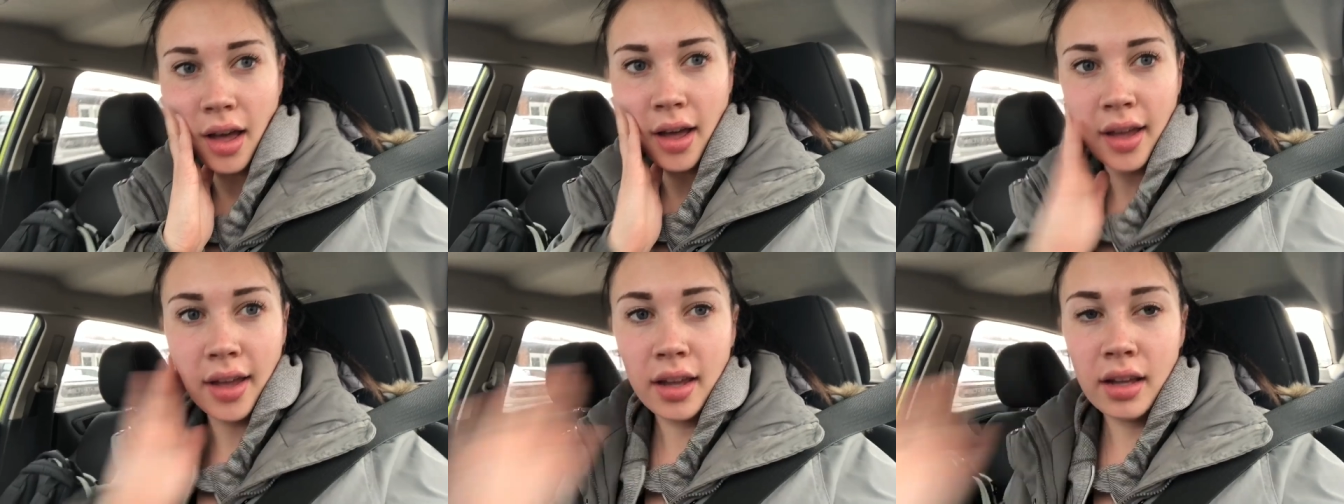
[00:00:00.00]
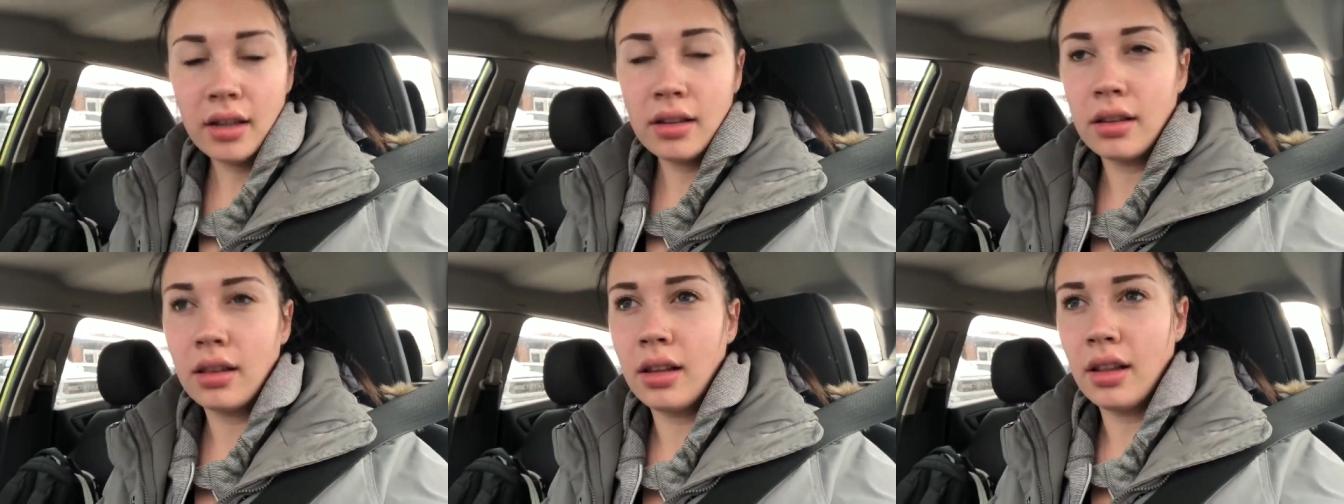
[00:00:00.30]

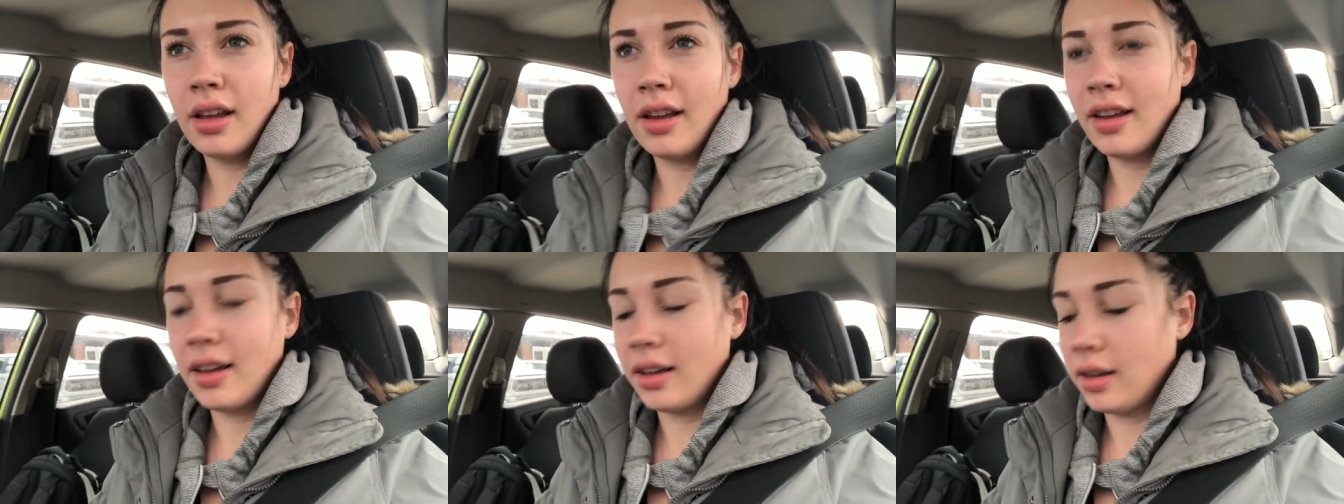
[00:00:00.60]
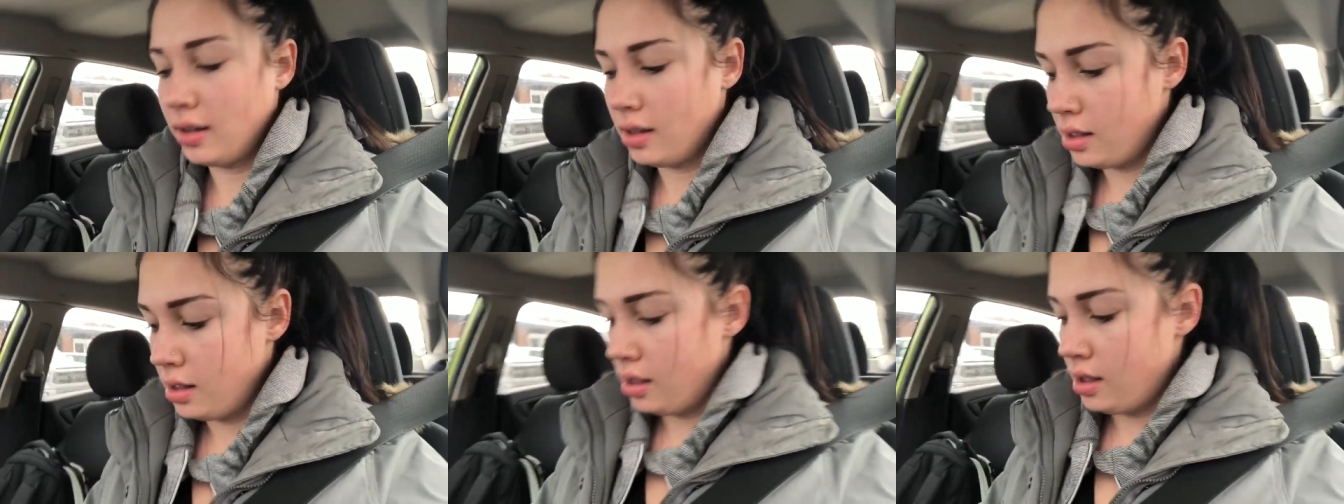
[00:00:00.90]
I look
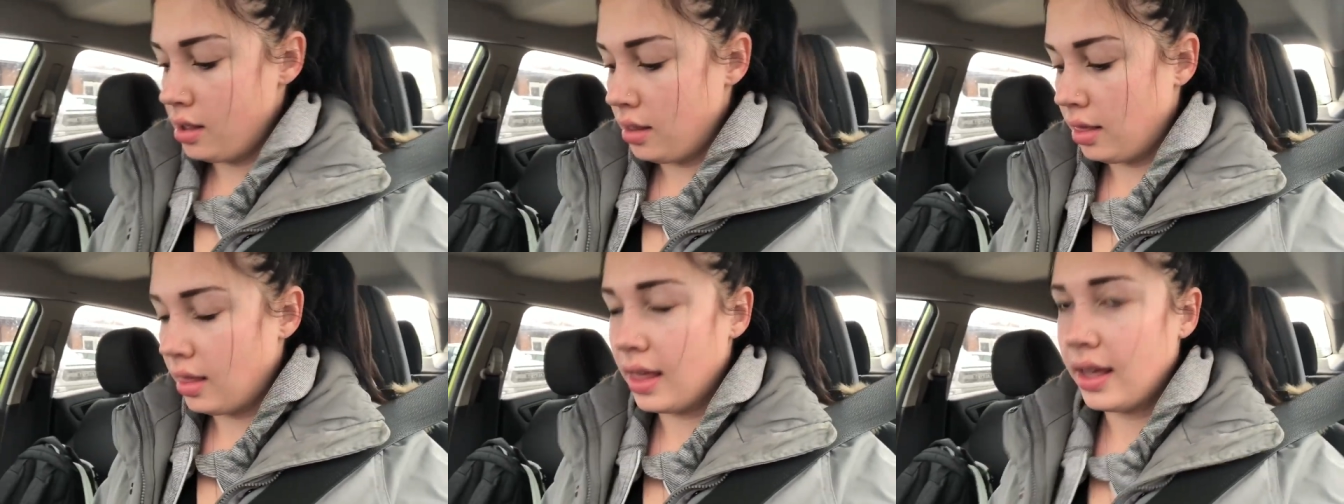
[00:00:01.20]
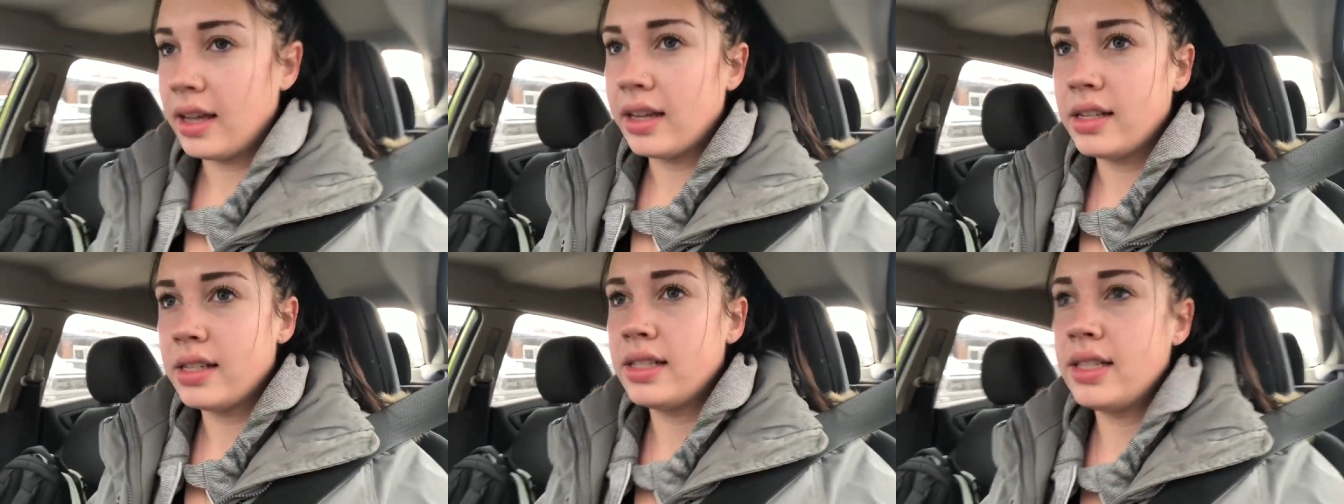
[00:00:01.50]

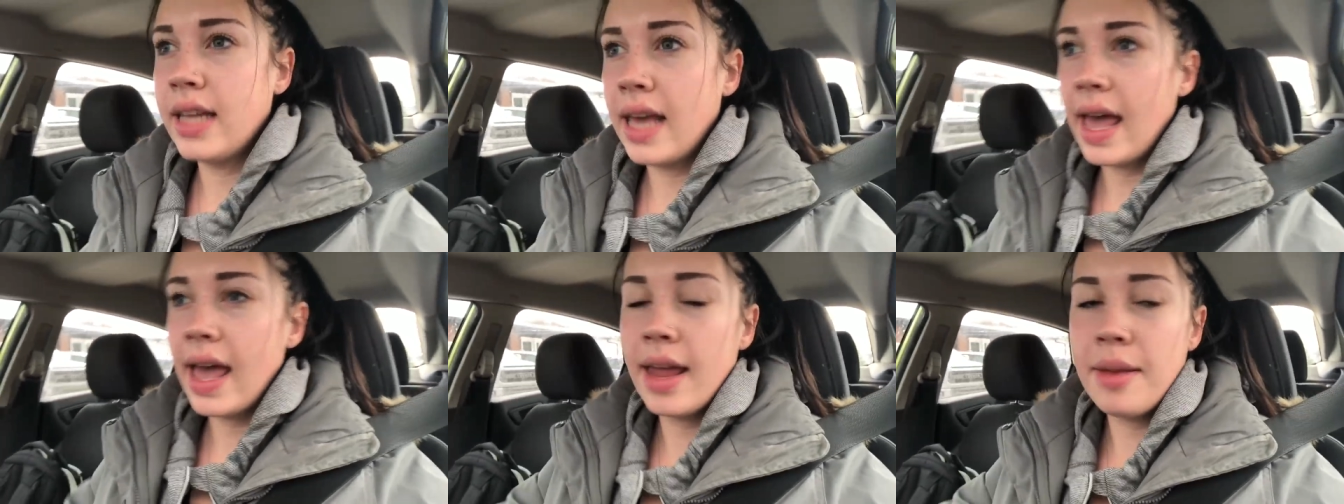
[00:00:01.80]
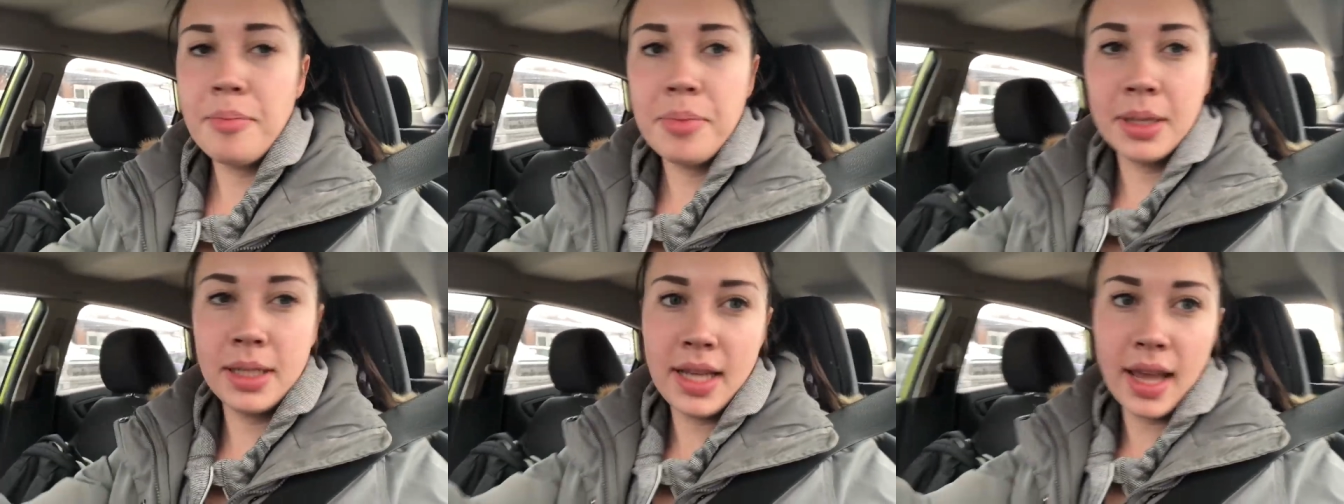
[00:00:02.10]
like a
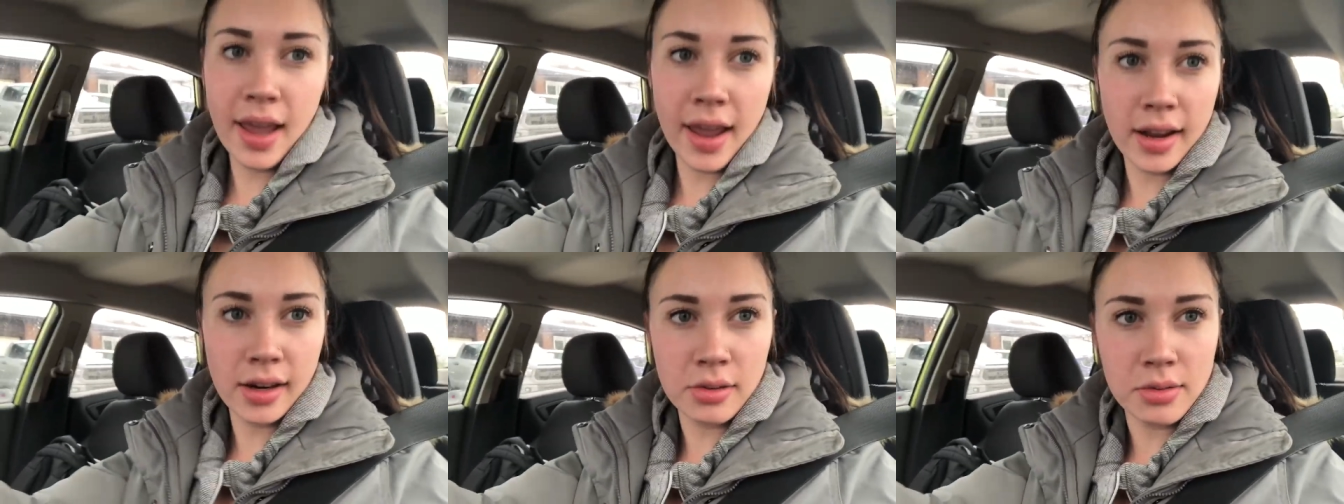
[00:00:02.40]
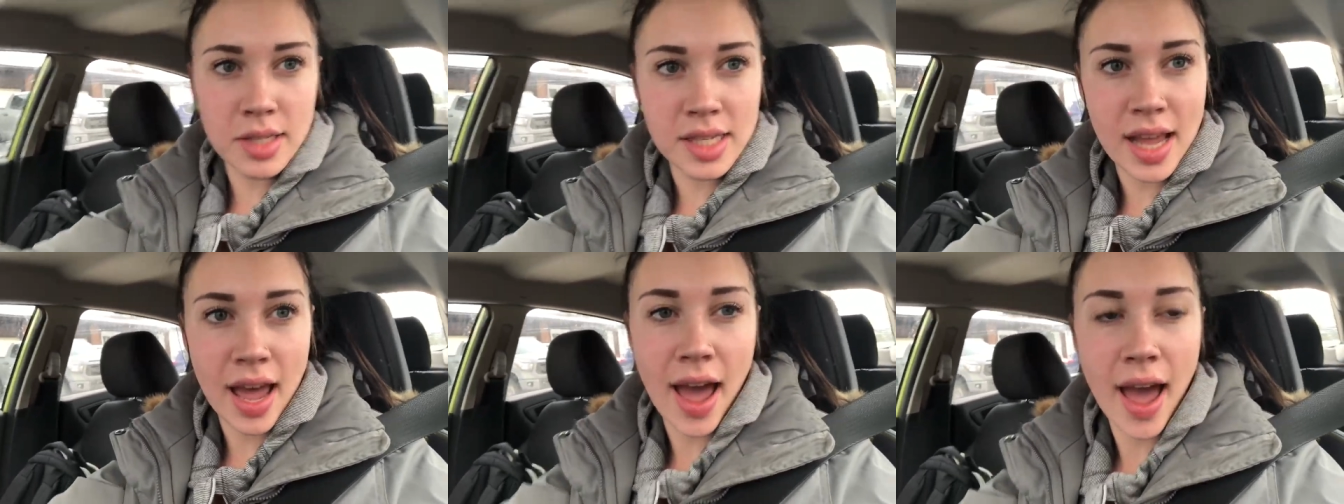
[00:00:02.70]
dead potato
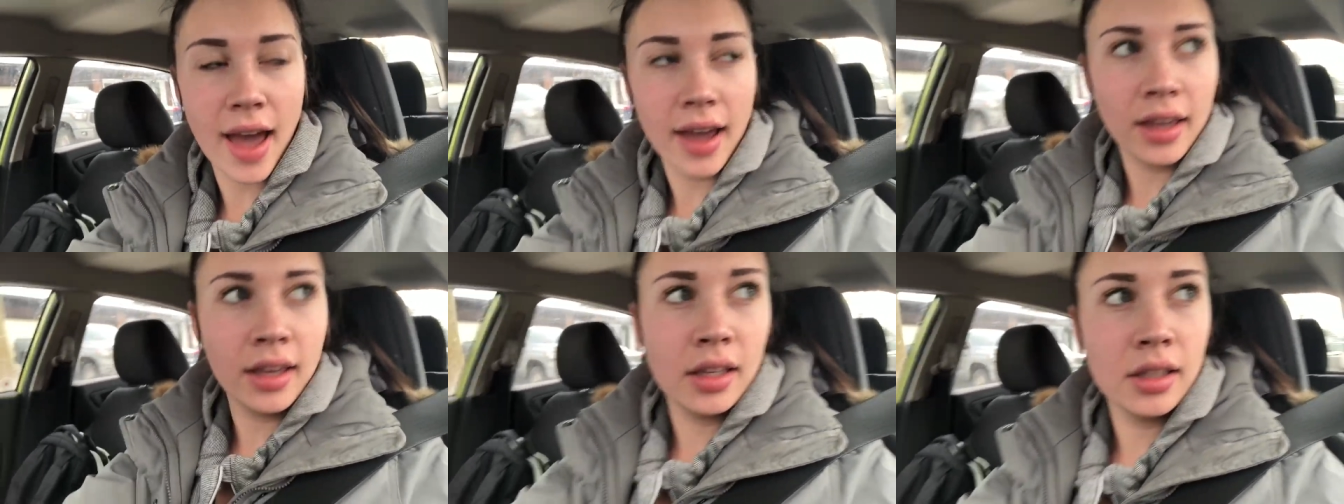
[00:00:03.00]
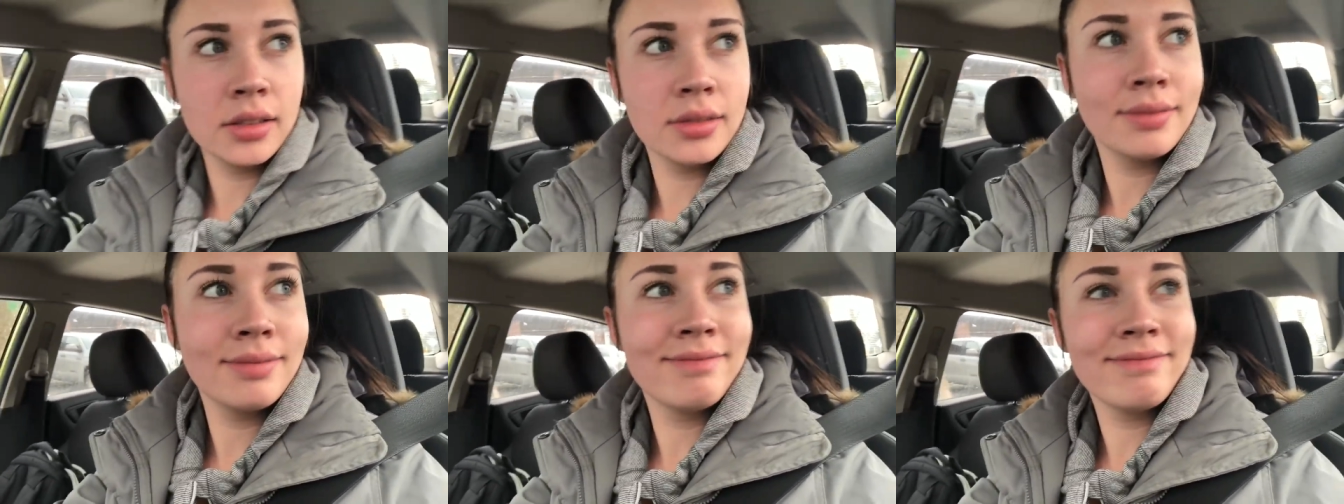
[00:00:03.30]
sack.